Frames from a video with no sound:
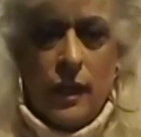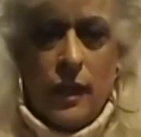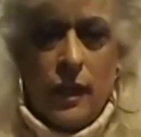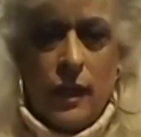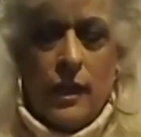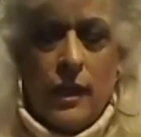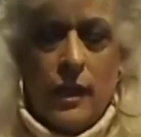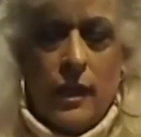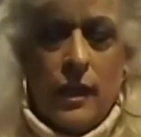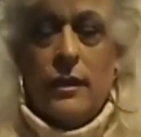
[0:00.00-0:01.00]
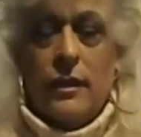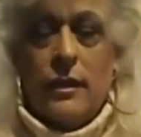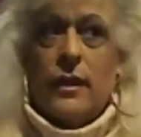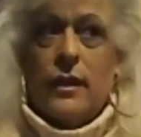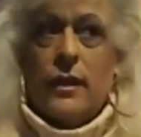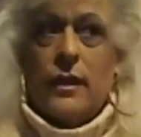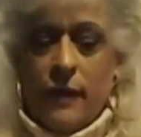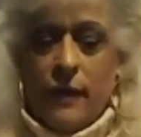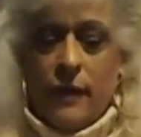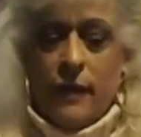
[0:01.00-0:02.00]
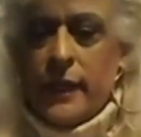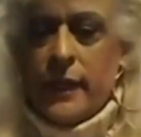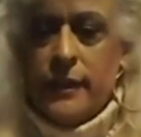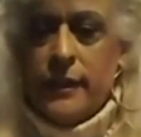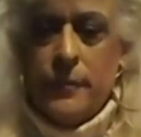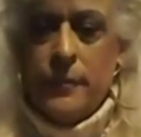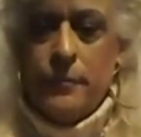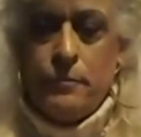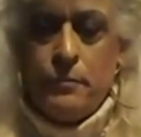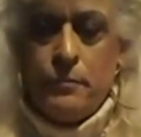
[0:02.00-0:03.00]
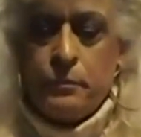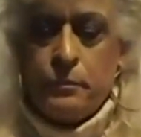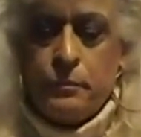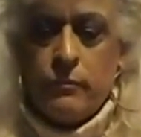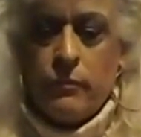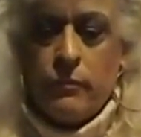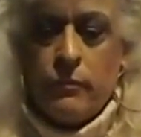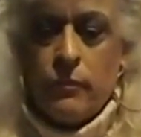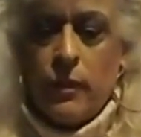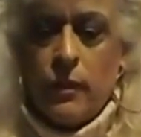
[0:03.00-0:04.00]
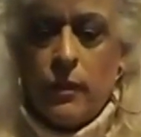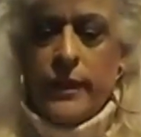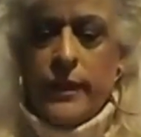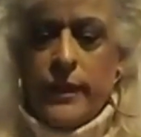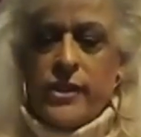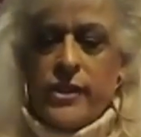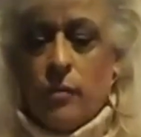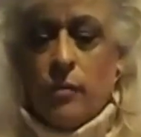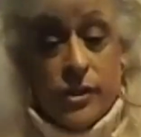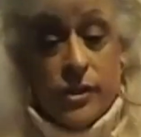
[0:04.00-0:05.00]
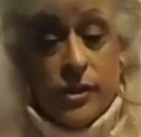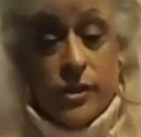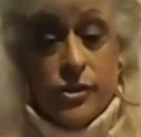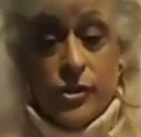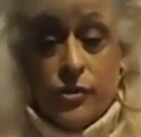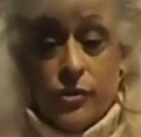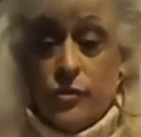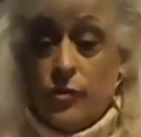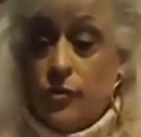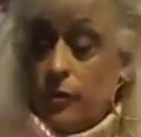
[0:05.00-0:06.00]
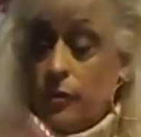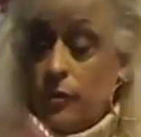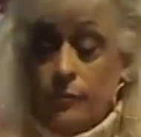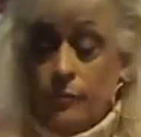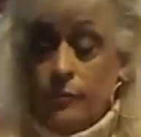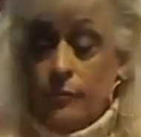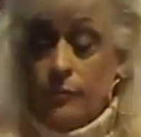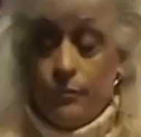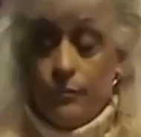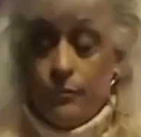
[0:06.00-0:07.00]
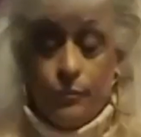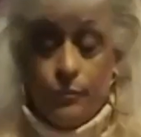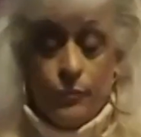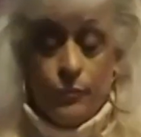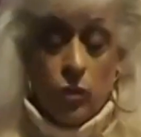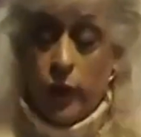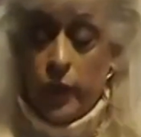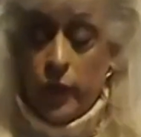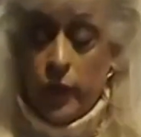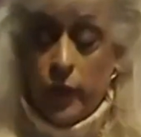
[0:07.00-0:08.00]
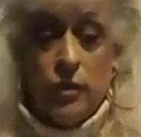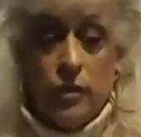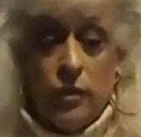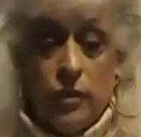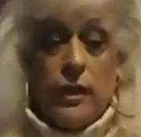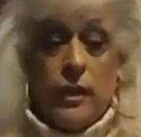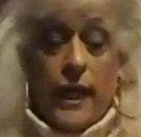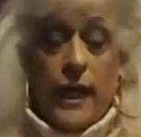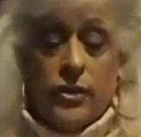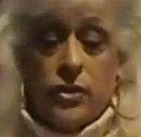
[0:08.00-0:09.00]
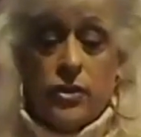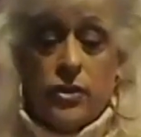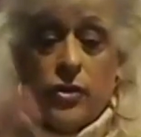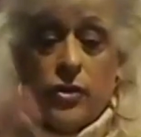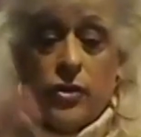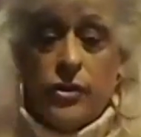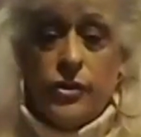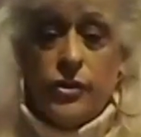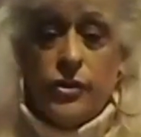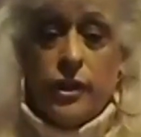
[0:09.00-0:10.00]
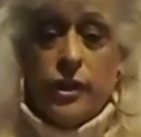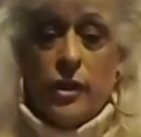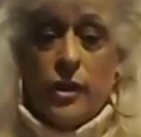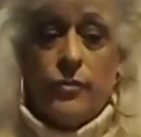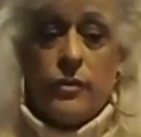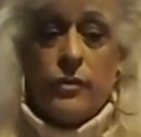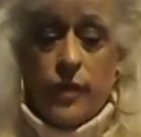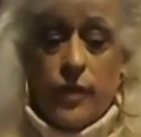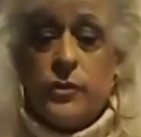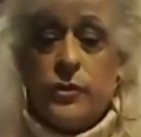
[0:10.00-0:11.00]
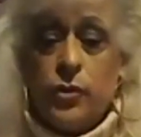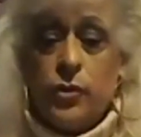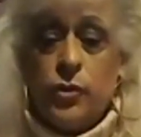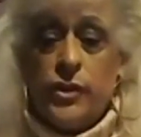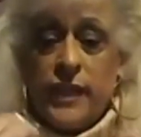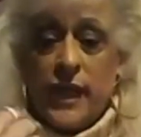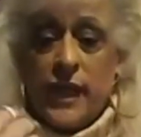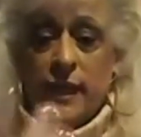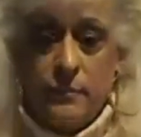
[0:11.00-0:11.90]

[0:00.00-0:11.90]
You have to you have to build the product. And then your agent or manager or lawyer, whatever, has to go to the studio and their heads and the right people to sell it.